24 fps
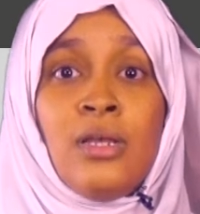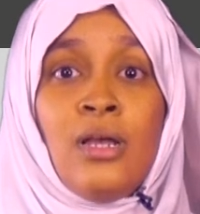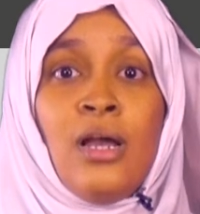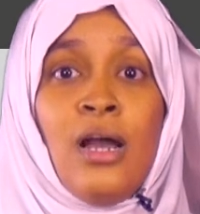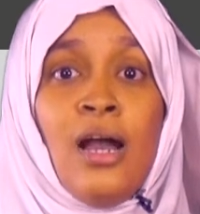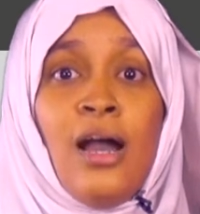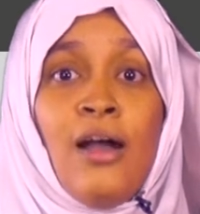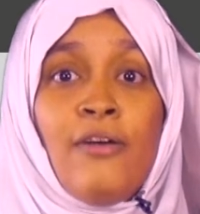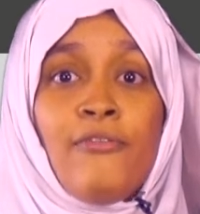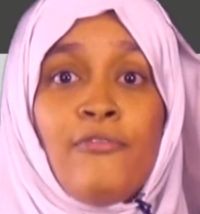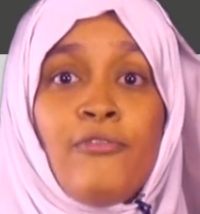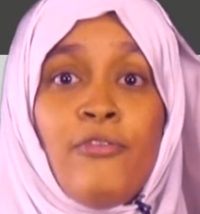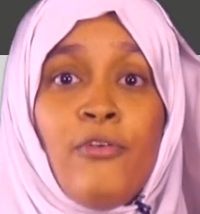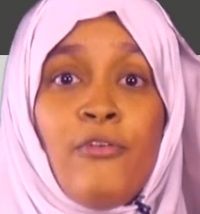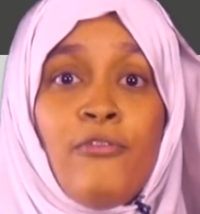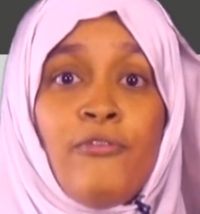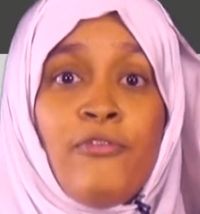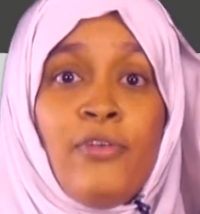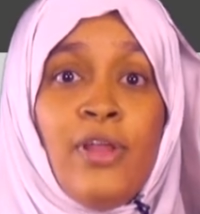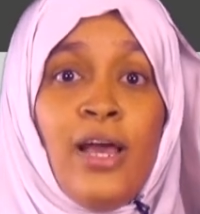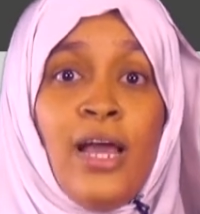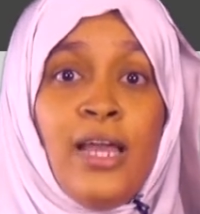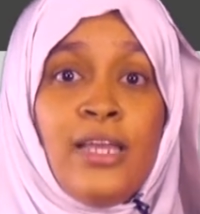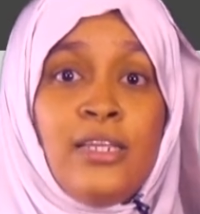are for
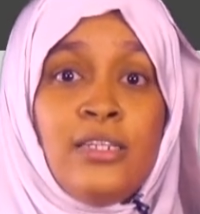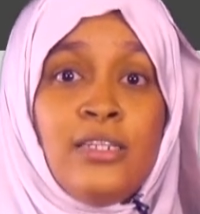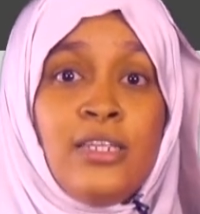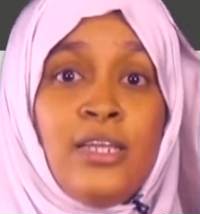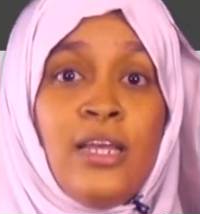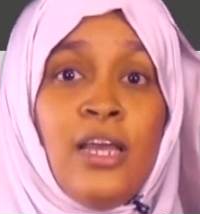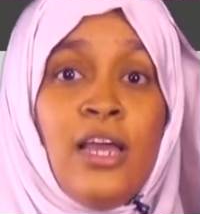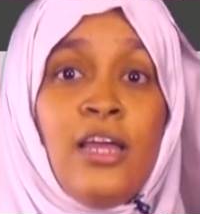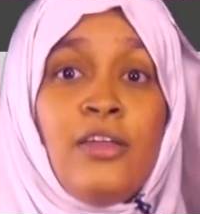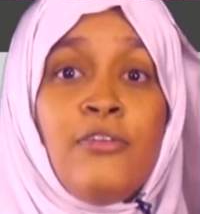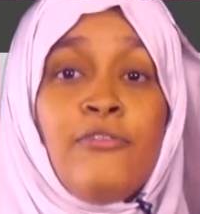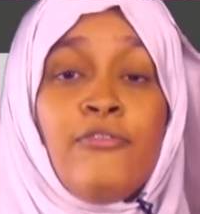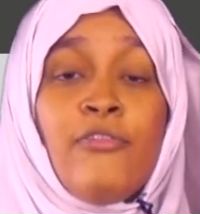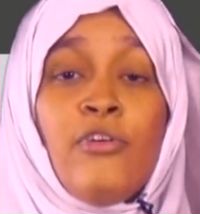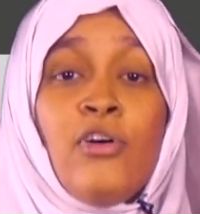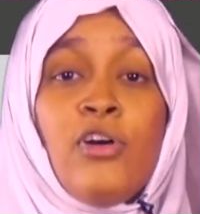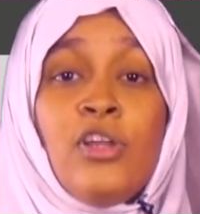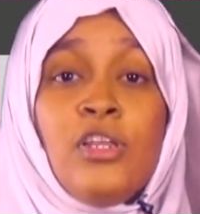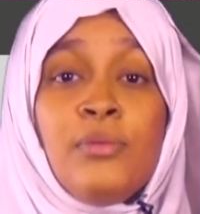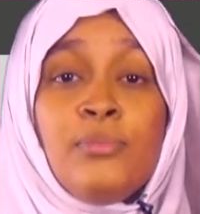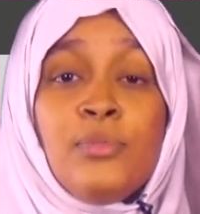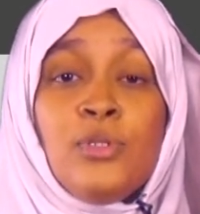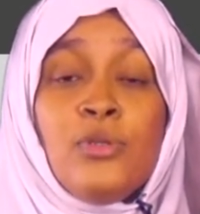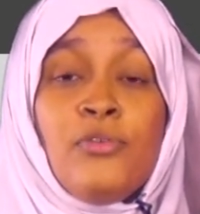flight, and
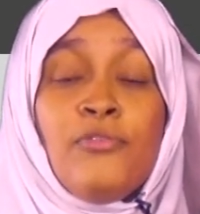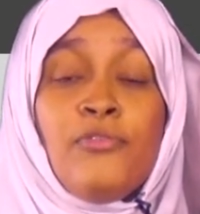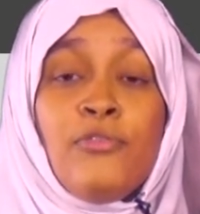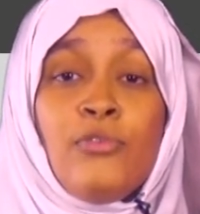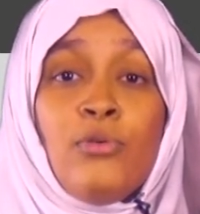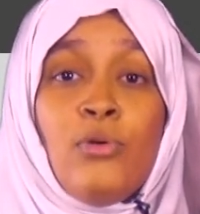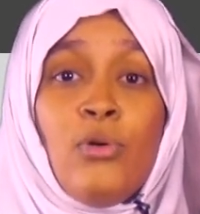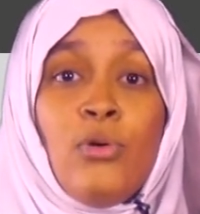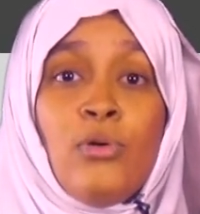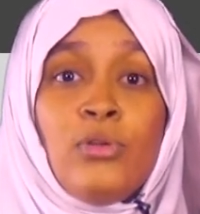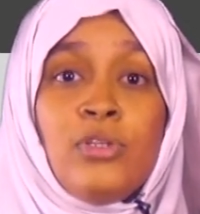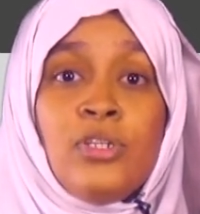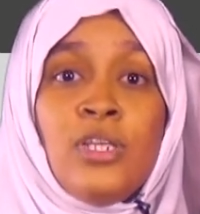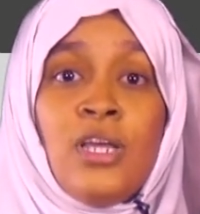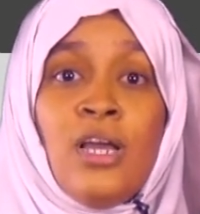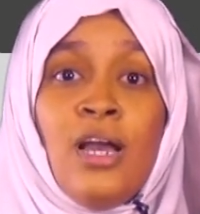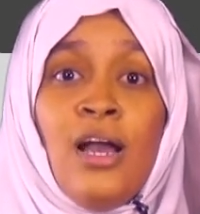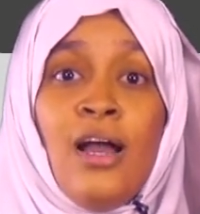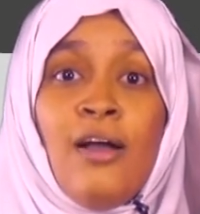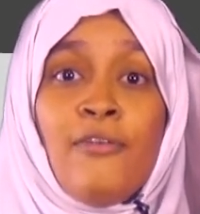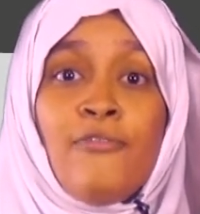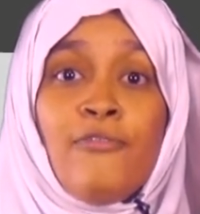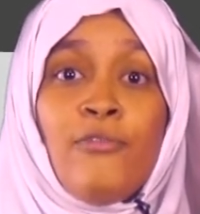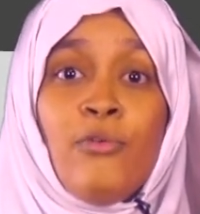forelimbs of goat
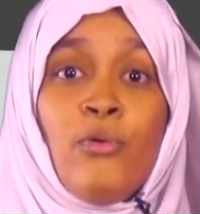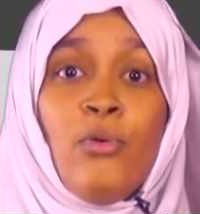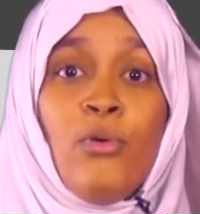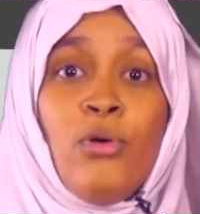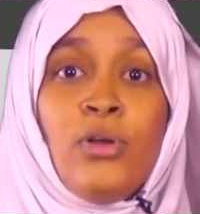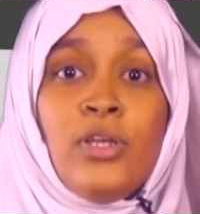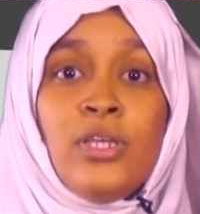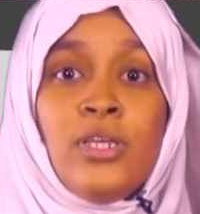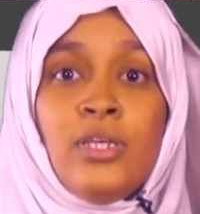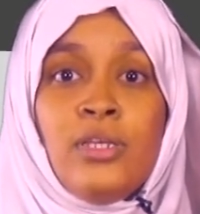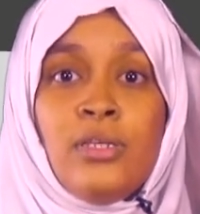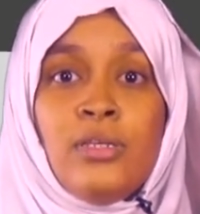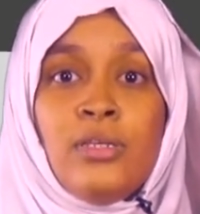are for walking.